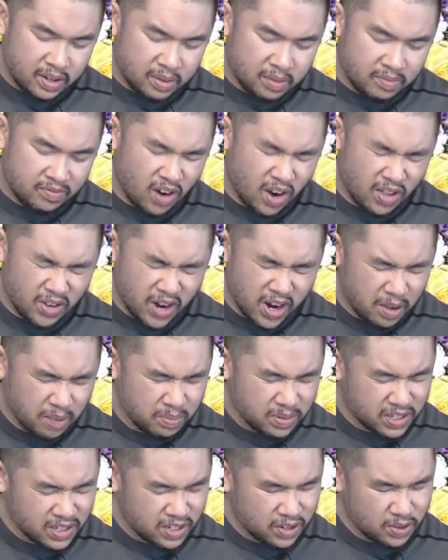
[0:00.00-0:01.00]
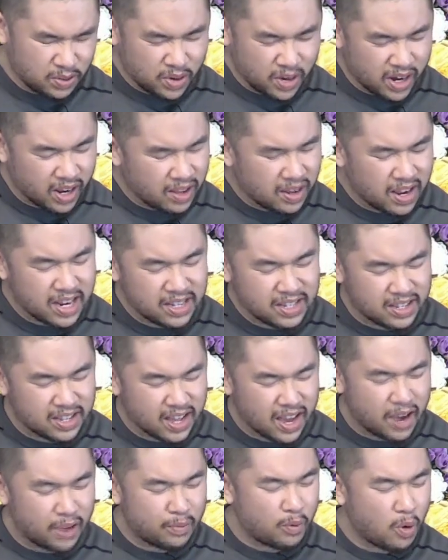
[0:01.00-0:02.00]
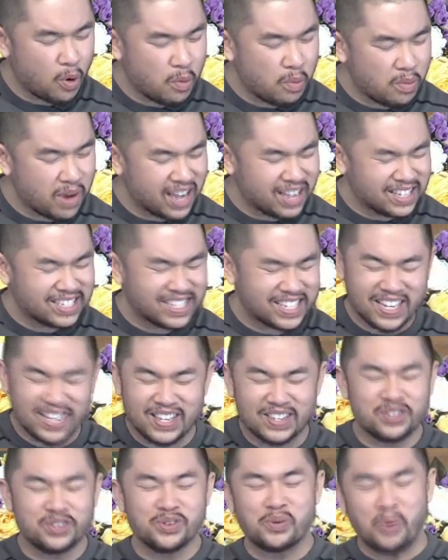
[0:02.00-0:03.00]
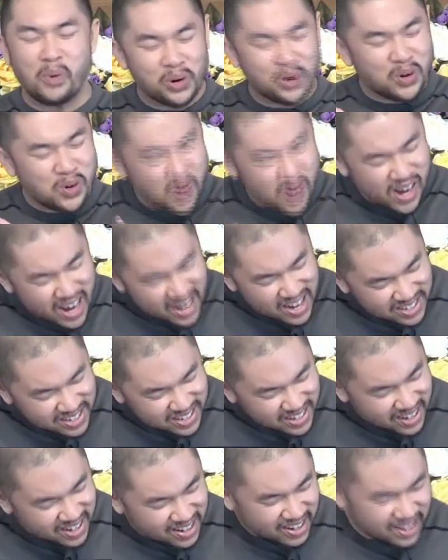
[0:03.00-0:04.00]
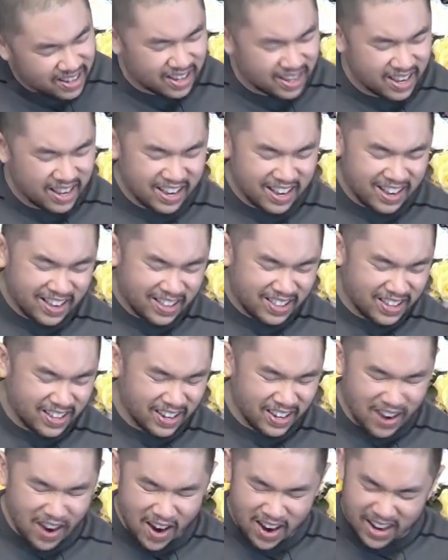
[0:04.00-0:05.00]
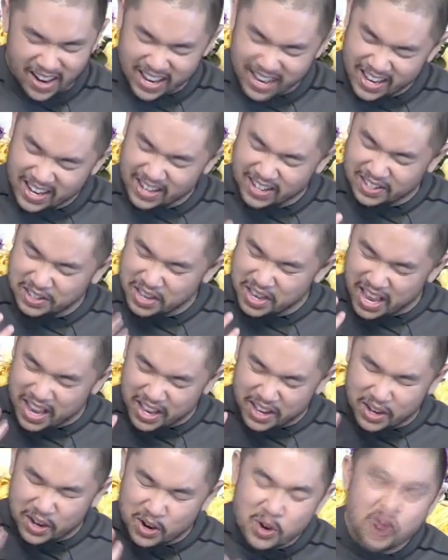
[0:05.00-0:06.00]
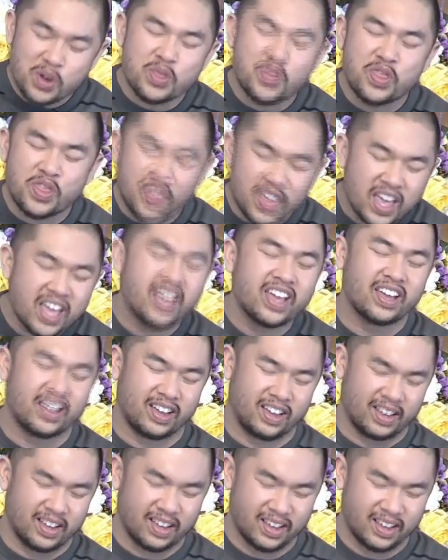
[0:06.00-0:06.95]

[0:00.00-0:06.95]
Father, help us to realize that romance is your creation, that God, it is a good thing.